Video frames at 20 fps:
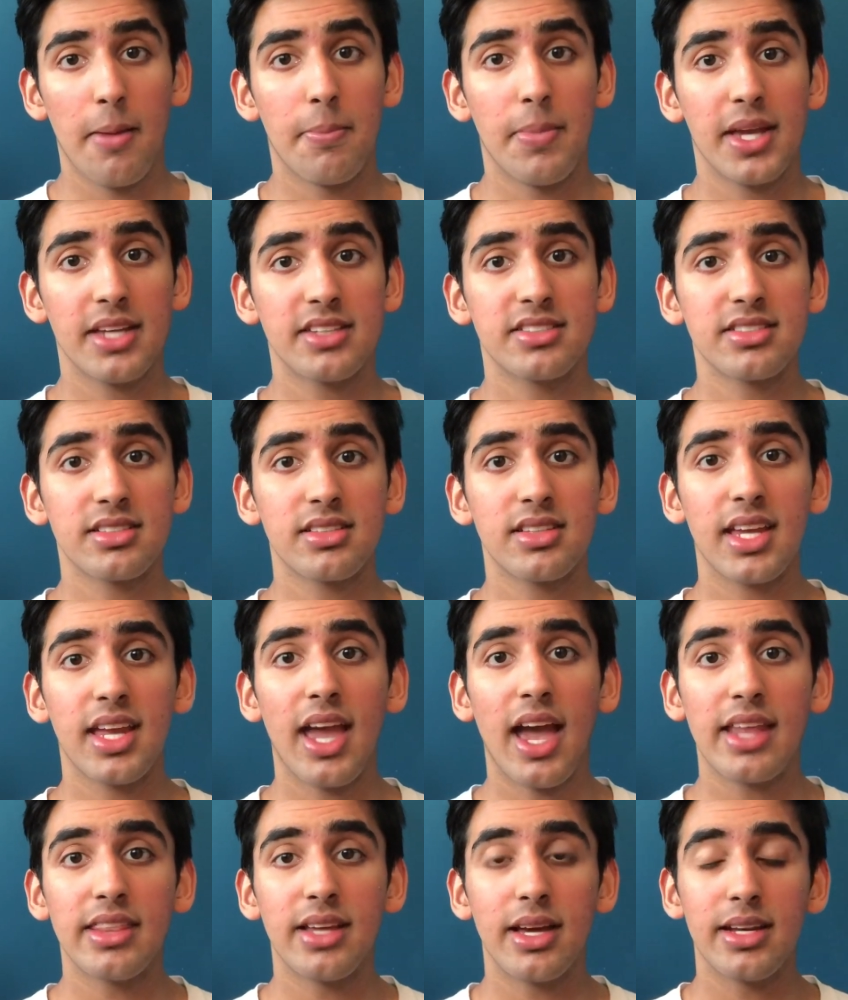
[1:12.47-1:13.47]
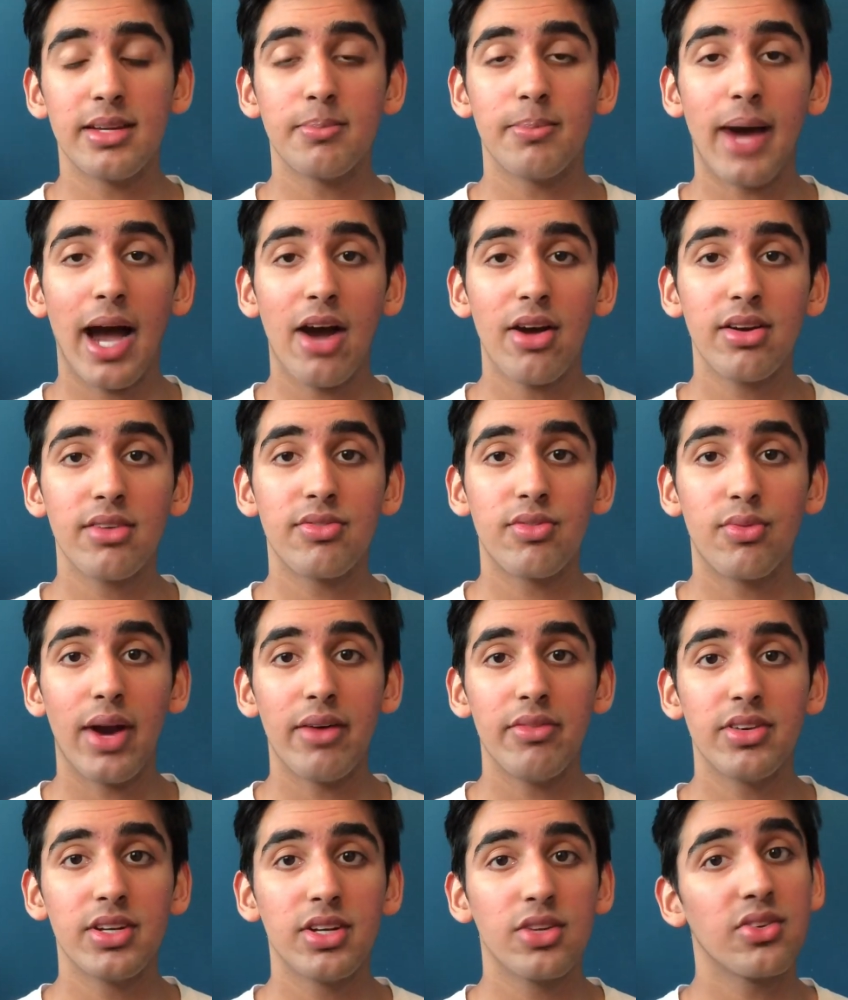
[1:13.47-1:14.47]
Basically the amount of
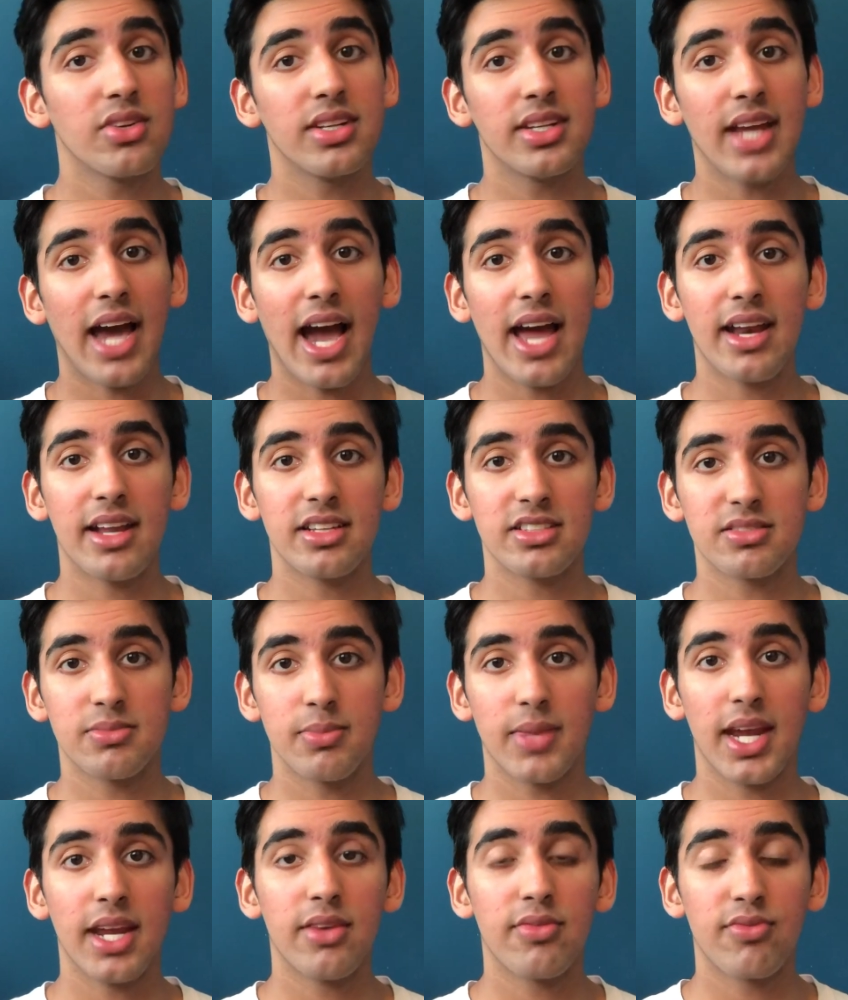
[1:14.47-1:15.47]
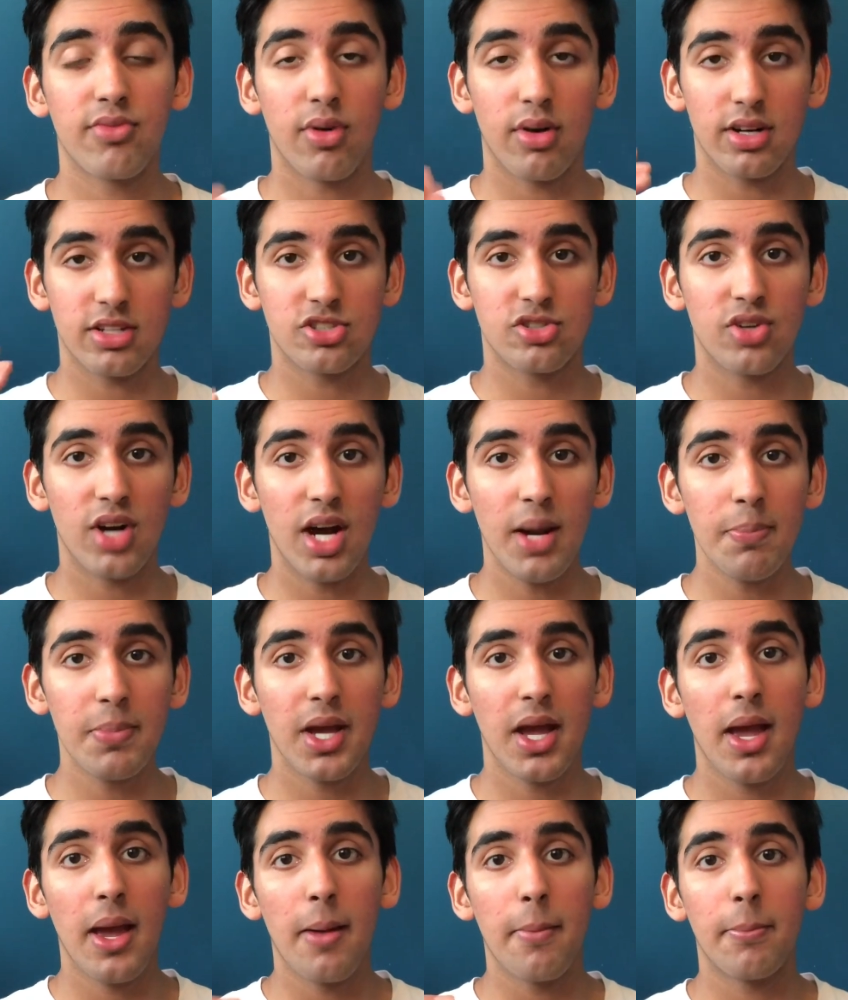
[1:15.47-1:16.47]
revenue NAT has made for a
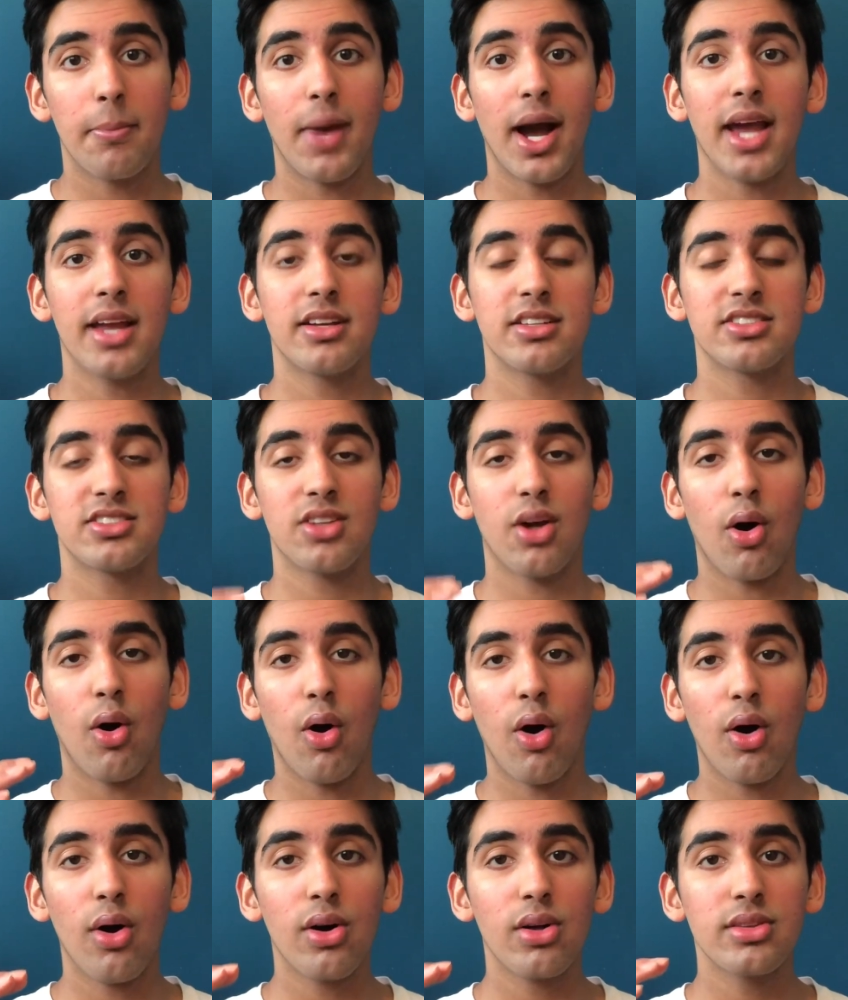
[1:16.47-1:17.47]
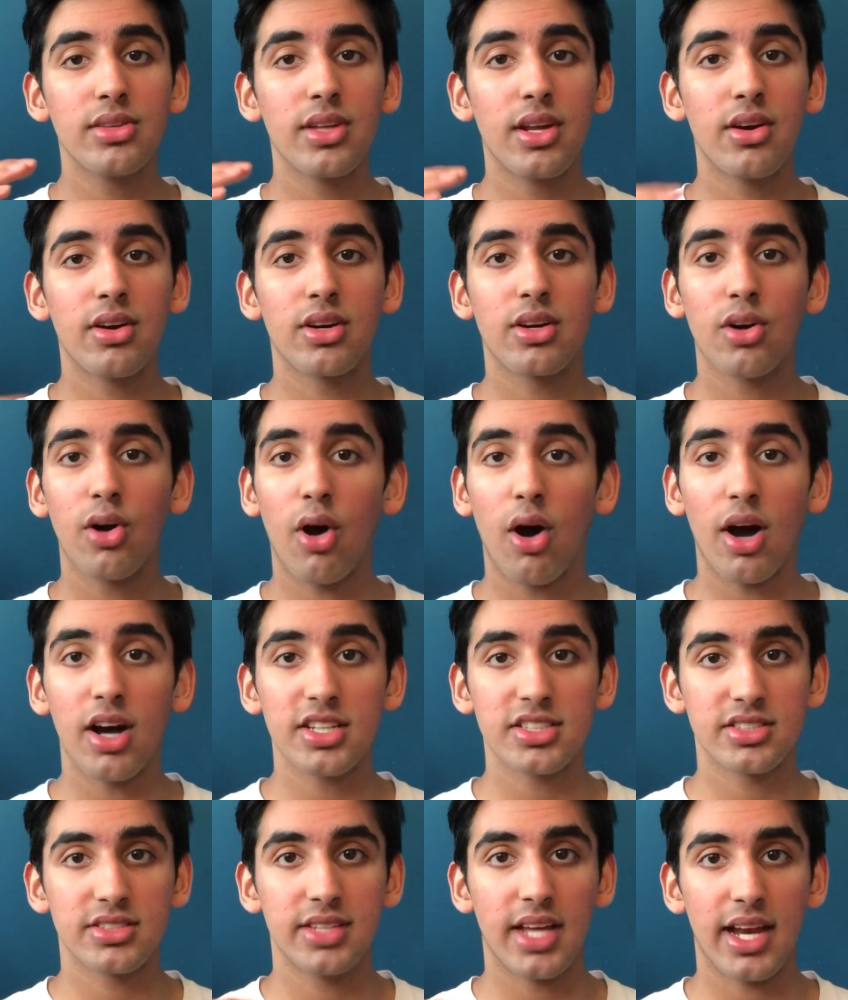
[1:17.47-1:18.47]
trip minus all their
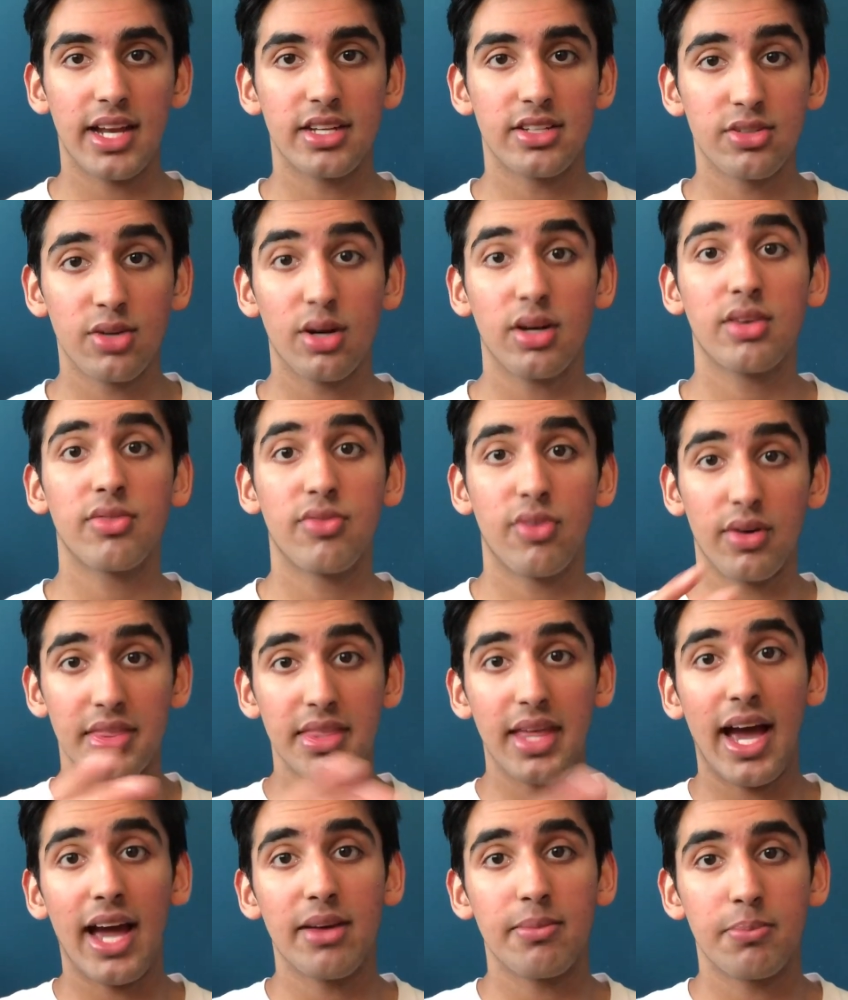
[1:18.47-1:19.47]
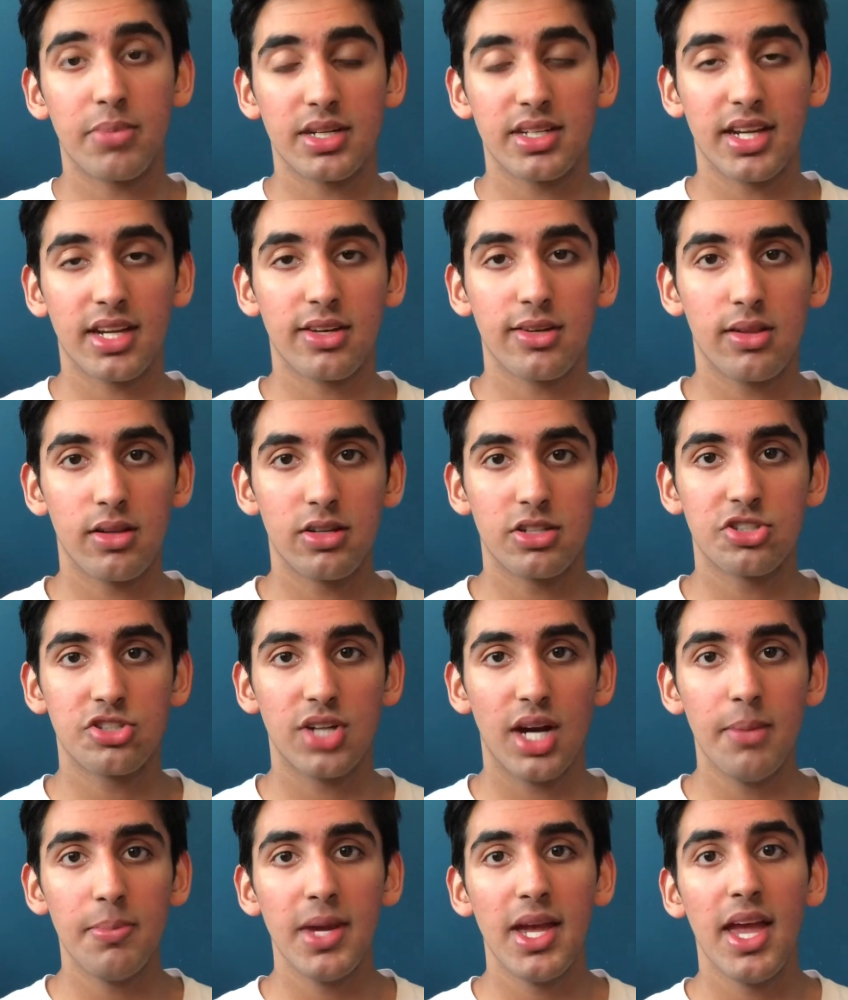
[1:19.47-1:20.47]
costs that it took for that particular
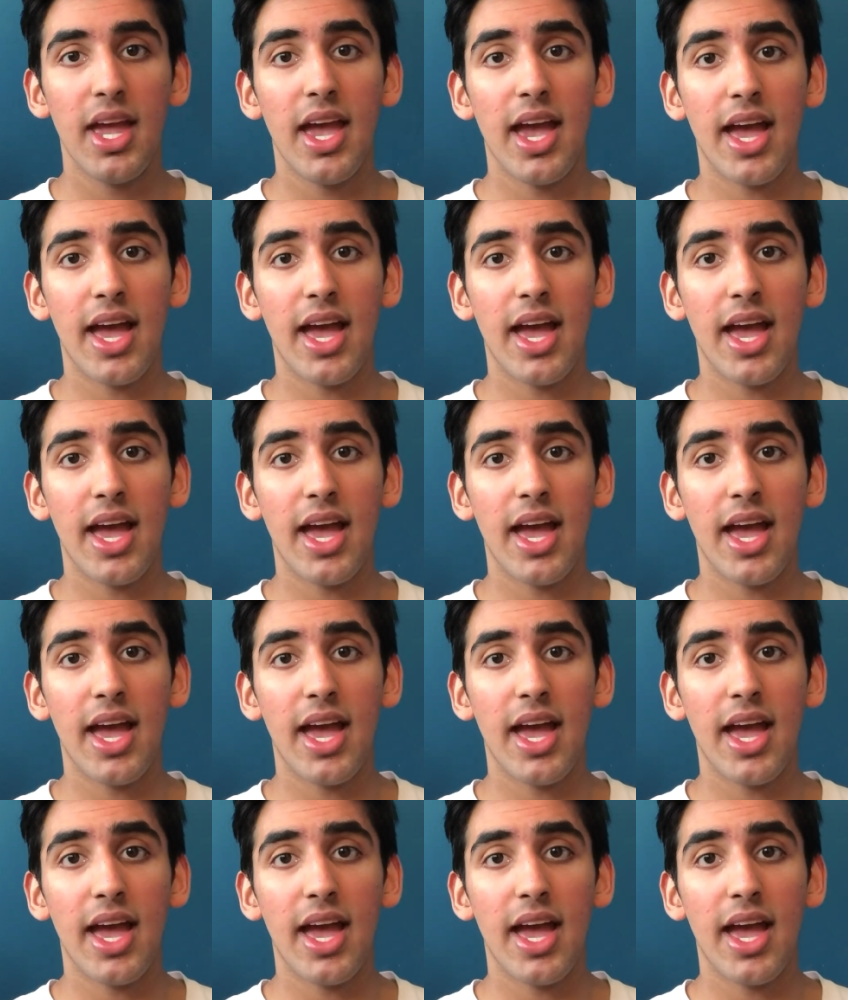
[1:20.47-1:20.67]
trip,